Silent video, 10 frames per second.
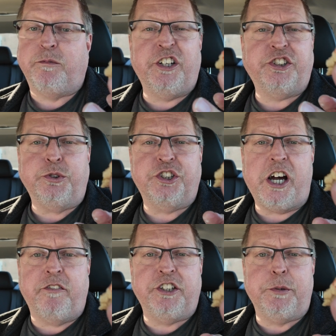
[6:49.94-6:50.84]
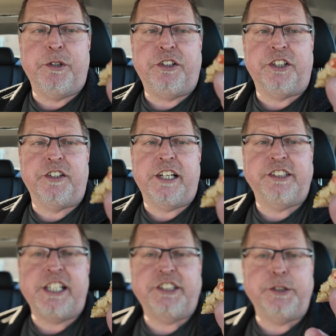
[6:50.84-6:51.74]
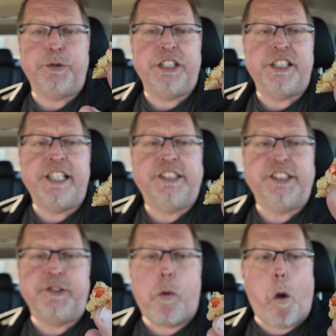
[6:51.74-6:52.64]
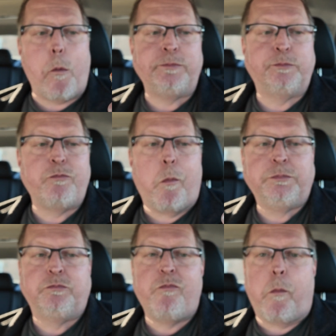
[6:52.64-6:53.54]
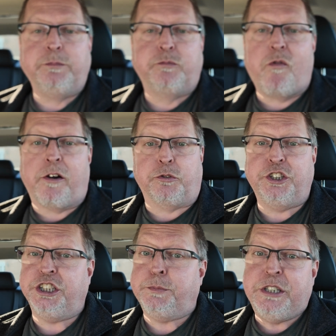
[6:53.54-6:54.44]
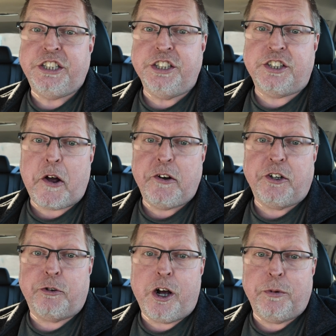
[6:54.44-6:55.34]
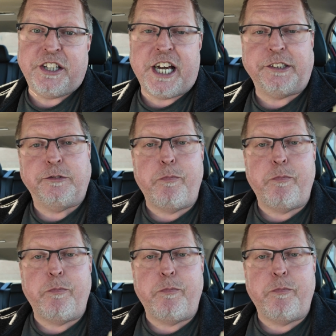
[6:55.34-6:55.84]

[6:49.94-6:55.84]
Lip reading: Nice, so soft in the middle there. That's actually pretty tasty. And Reese's Pieces, how do you go wrong with that?